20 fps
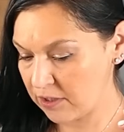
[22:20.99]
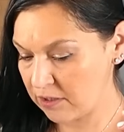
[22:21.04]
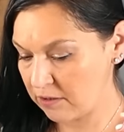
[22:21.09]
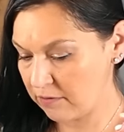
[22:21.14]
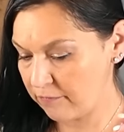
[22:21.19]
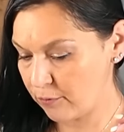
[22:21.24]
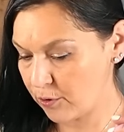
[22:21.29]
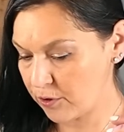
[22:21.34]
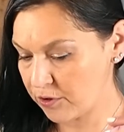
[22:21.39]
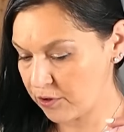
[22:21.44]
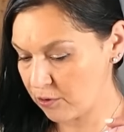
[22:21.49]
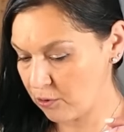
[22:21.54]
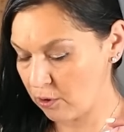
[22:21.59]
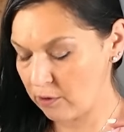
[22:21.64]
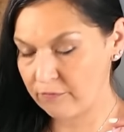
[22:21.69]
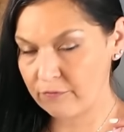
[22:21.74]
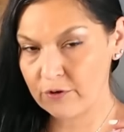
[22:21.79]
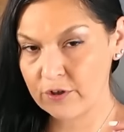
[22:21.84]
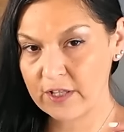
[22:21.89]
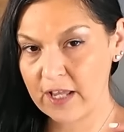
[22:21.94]
in divorce
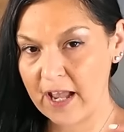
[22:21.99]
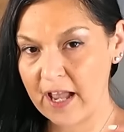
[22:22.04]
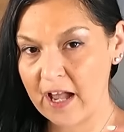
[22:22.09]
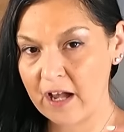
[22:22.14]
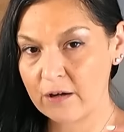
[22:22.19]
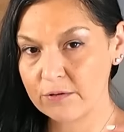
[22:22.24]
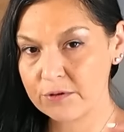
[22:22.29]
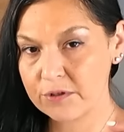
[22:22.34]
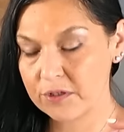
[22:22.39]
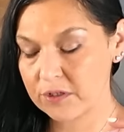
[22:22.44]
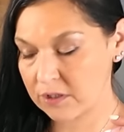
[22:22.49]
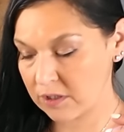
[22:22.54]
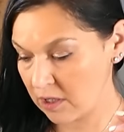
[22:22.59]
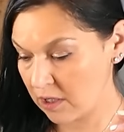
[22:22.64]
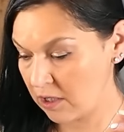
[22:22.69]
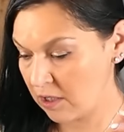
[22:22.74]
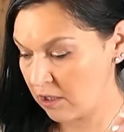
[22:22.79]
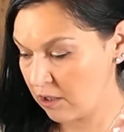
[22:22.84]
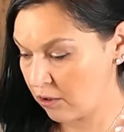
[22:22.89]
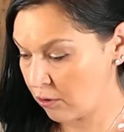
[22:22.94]
court for the house
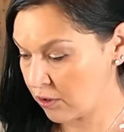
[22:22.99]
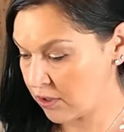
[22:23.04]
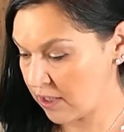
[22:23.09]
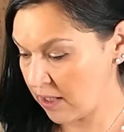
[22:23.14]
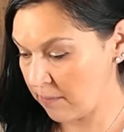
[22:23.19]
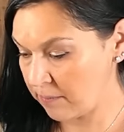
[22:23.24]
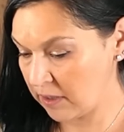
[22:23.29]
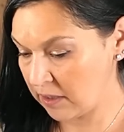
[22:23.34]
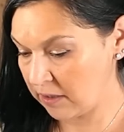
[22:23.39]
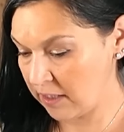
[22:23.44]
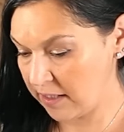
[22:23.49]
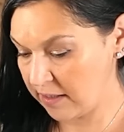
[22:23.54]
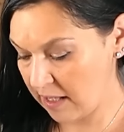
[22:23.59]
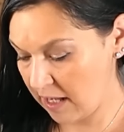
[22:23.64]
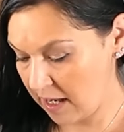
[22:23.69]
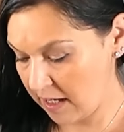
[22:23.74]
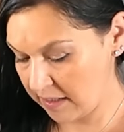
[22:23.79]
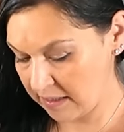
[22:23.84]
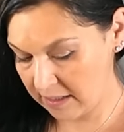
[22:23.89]
or something like that.